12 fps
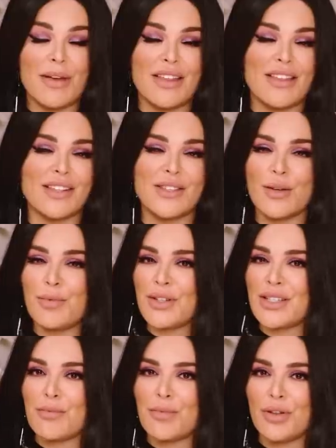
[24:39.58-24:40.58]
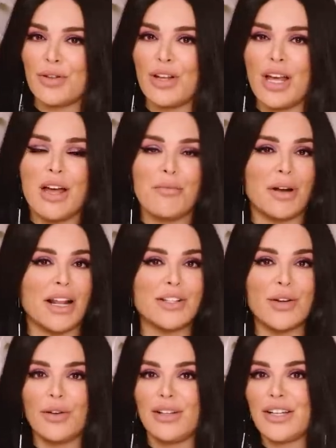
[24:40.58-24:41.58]
it. It's super simple, but I
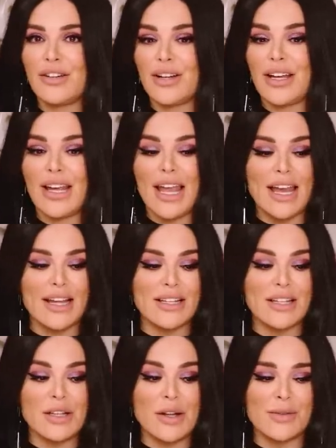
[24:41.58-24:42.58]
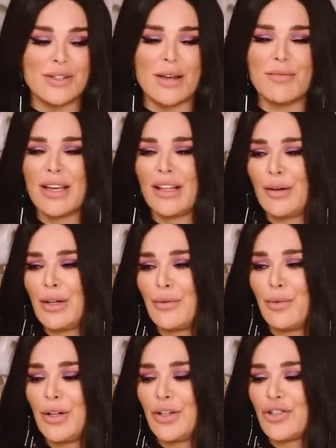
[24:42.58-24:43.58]
totally agree. And you know, same thing like
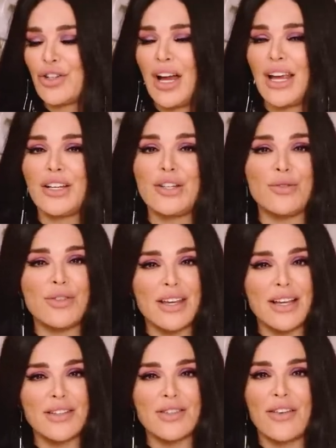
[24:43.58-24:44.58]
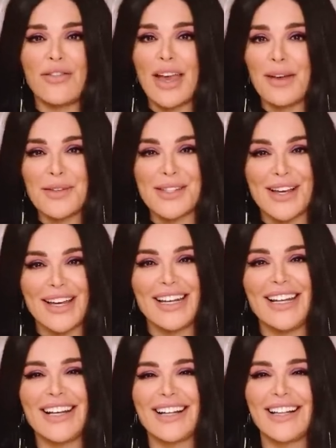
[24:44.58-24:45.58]
when you're trying new things off
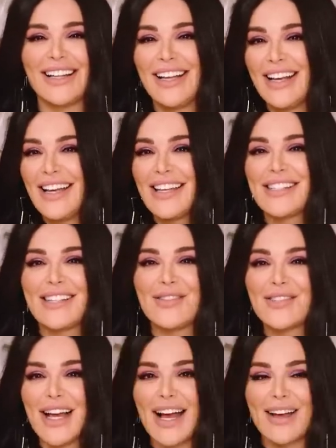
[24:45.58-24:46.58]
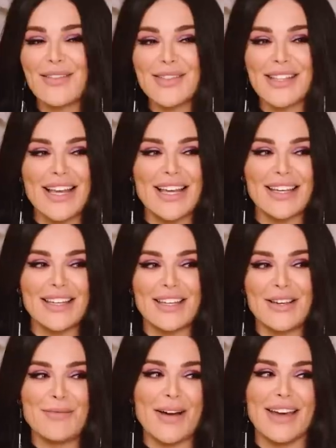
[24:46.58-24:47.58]
Amazon. Sometimes like
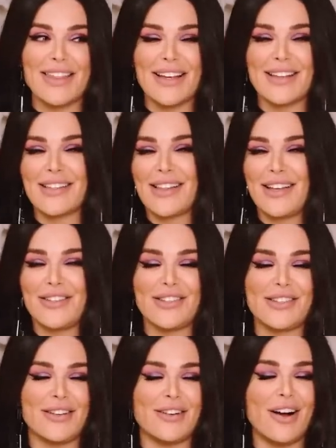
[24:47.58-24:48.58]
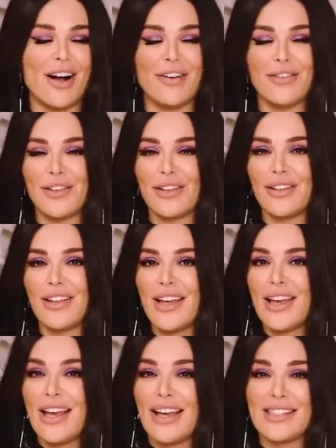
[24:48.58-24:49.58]
you buy things and they just are awful.
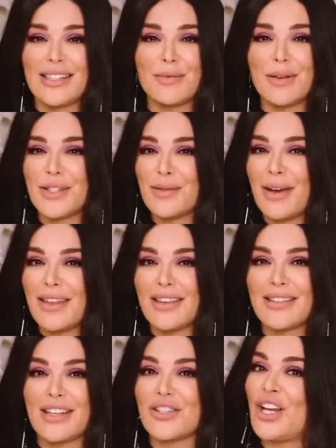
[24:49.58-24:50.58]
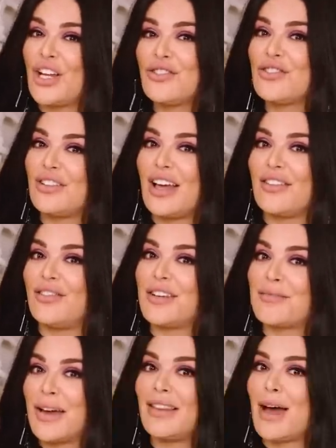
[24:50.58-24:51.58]
And sometimes you buy things that change your life,
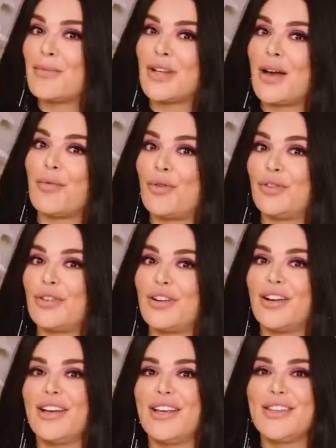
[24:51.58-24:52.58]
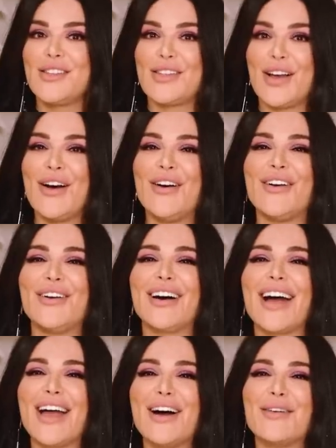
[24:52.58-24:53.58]
like my laptop holder. So
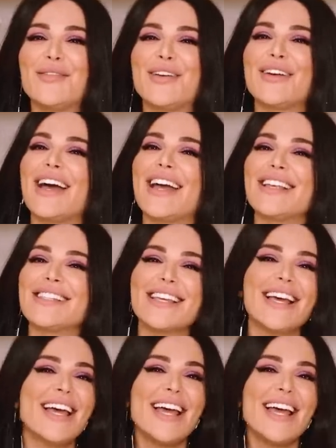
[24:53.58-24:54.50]
I hope you guys